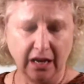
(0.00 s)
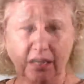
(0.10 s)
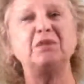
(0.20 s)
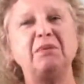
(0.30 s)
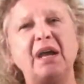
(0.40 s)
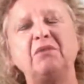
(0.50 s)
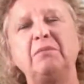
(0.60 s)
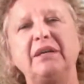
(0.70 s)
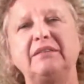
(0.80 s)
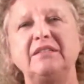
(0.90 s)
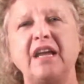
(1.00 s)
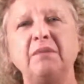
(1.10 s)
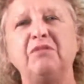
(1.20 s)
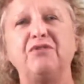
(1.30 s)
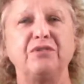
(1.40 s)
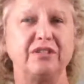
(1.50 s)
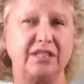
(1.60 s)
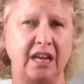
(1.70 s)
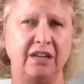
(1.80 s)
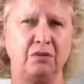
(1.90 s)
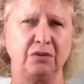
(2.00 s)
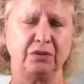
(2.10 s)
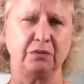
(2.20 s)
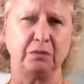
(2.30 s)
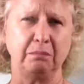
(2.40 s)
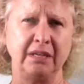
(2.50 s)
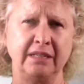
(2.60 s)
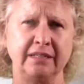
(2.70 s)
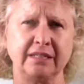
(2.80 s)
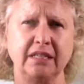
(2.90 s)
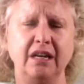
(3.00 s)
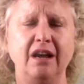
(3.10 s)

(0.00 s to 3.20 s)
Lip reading: CSBA will be at the table for the stakeholder group meetings